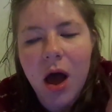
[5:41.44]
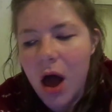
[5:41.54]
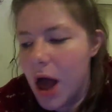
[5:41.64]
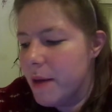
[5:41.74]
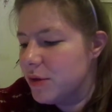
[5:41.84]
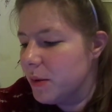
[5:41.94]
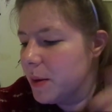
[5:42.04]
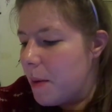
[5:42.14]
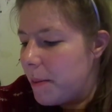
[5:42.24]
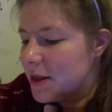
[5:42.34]
So I'm going
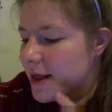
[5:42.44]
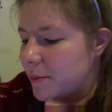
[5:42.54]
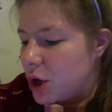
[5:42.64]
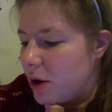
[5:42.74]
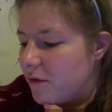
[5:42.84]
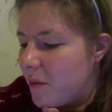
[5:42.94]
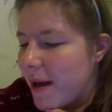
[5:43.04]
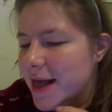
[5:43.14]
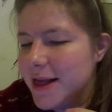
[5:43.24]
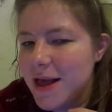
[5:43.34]
to pop on step two of the
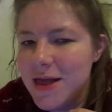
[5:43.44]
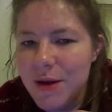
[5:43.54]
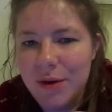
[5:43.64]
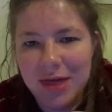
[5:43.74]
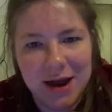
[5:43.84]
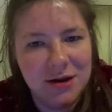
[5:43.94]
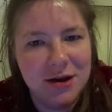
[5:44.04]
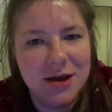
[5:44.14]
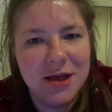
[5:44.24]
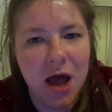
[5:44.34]
mask and see what that
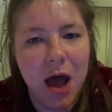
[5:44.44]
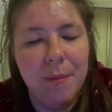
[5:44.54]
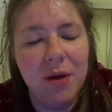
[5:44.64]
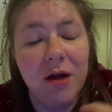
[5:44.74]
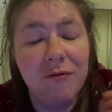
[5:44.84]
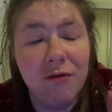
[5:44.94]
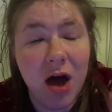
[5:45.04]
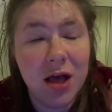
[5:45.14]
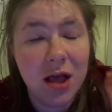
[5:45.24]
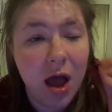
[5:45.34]
does. But at
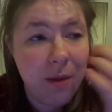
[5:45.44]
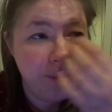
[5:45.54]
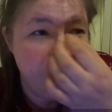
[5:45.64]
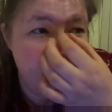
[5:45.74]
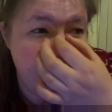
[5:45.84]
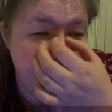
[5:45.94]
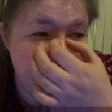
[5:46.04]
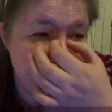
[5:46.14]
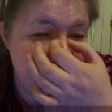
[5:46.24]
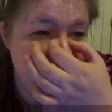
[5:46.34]
first, like, my
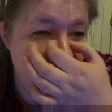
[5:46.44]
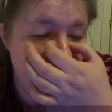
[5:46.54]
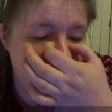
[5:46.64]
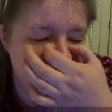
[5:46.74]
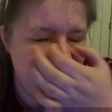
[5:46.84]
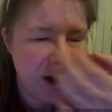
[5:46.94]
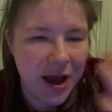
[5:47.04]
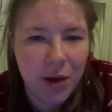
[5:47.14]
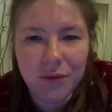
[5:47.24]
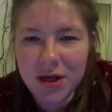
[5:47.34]
skin almost felt
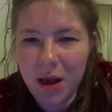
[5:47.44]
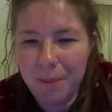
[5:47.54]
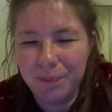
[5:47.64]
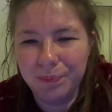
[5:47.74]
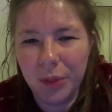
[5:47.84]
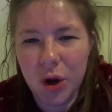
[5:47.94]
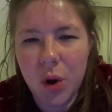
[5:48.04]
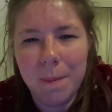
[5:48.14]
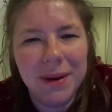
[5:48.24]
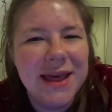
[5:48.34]
like it was
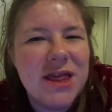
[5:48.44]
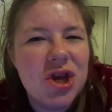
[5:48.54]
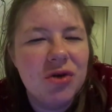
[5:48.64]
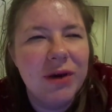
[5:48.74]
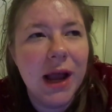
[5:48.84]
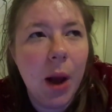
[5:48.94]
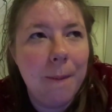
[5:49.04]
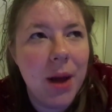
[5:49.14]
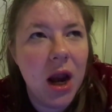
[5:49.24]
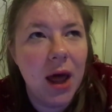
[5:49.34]
not blistering,
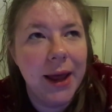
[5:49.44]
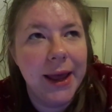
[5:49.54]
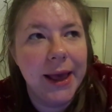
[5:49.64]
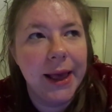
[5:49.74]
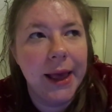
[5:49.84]
but like